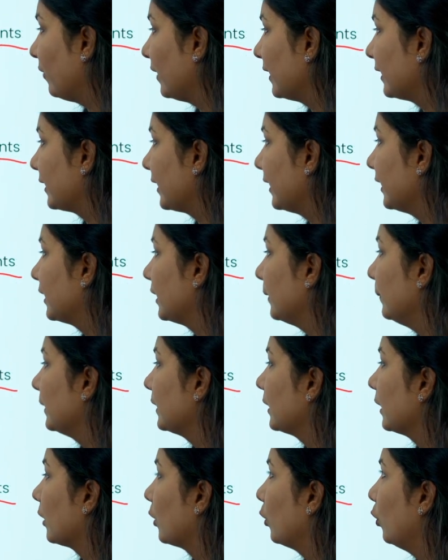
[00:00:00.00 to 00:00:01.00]
1
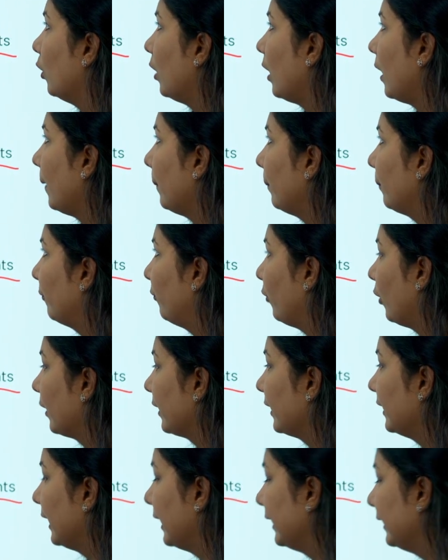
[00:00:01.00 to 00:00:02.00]
centimeter, go up,
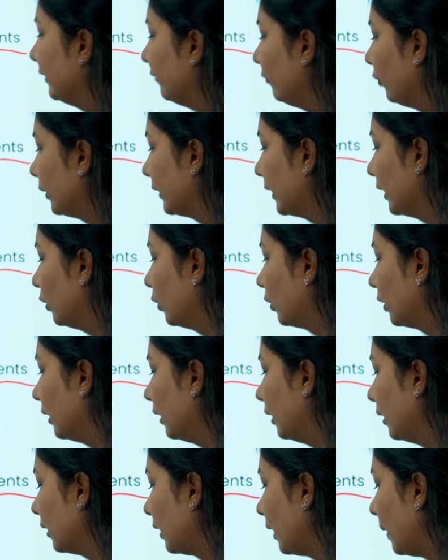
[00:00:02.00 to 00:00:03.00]
49 for yellow
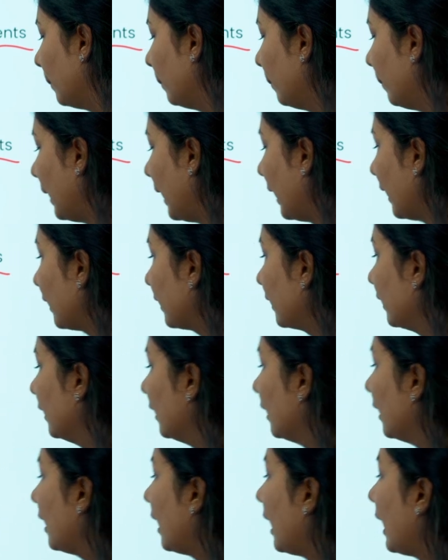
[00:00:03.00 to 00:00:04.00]
color, come back.
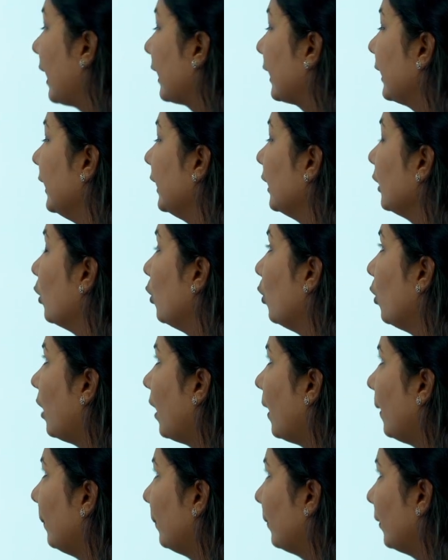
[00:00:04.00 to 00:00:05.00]
Again go
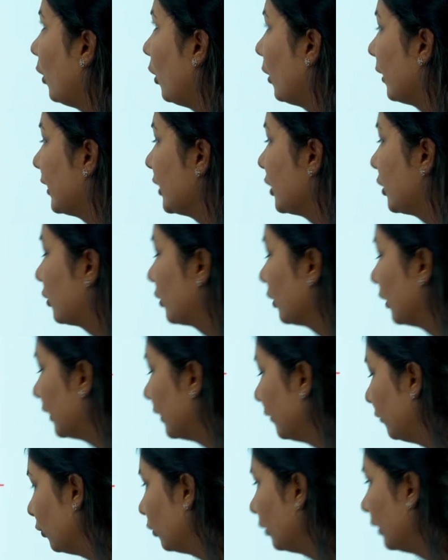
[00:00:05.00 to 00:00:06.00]
up, orange
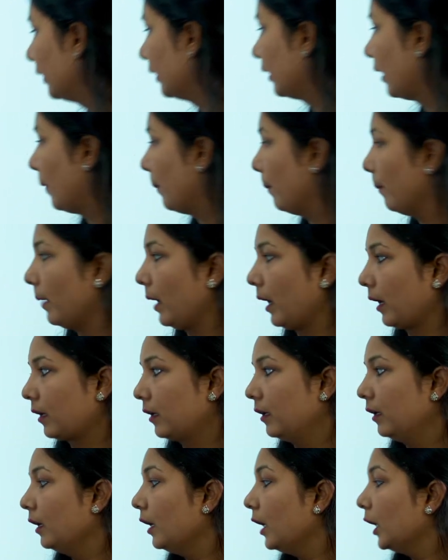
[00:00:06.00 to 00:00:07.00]
34 and come
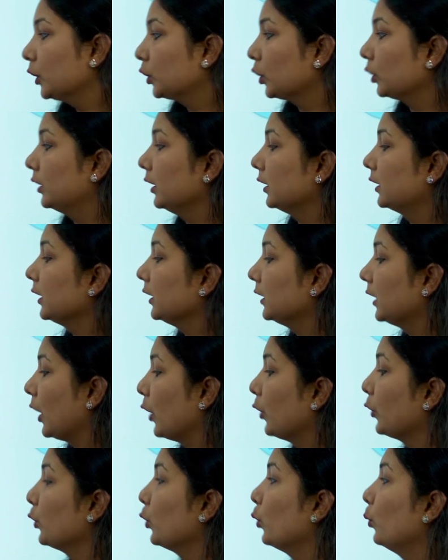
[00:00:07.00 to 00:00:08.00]
back. So this is
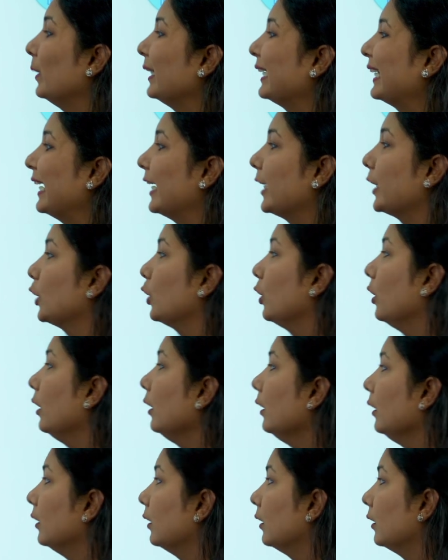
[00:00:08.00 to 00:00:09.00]
how you will get
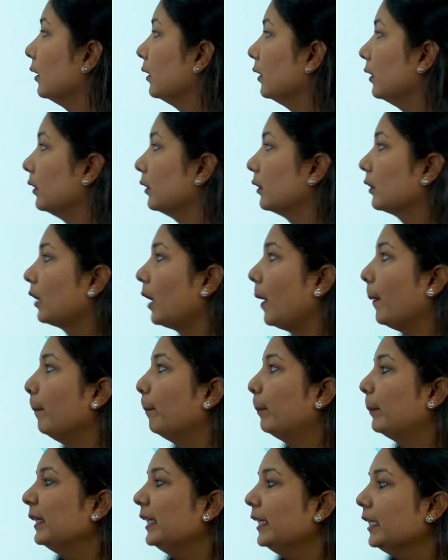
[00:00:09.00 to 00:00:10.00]
your
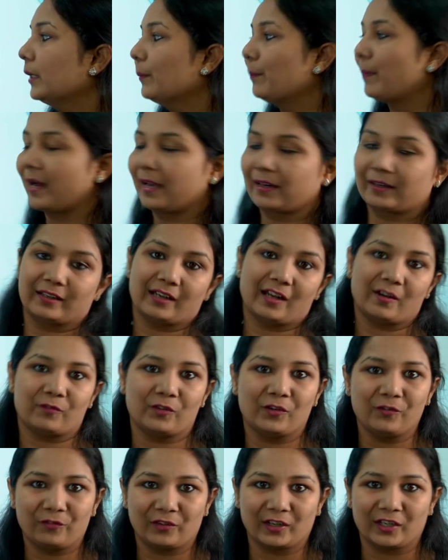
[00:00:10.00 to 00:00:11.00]
complete bar graph
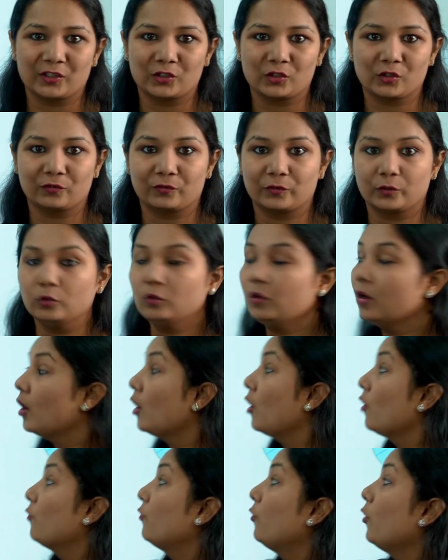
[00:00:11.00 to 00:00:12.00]
in front of you
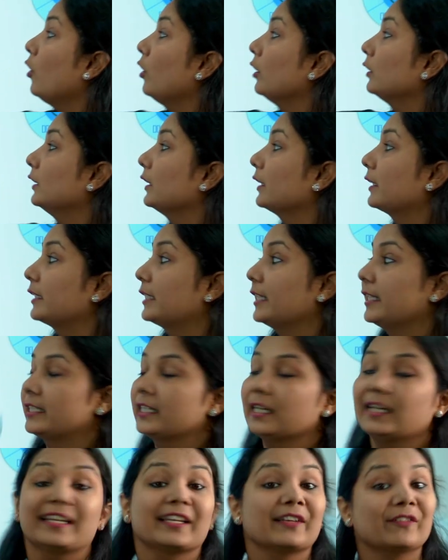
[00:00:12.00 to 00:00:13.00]
for the
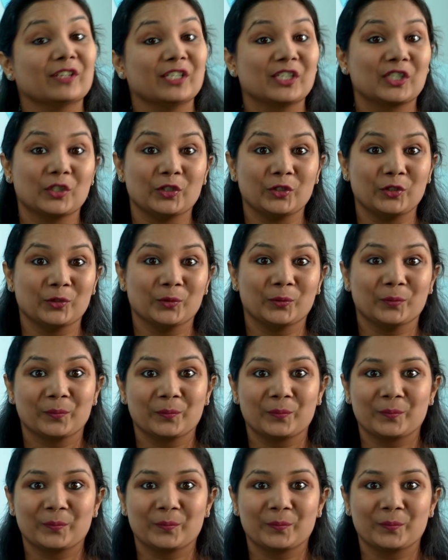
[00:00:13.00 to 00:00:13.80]
data given to you,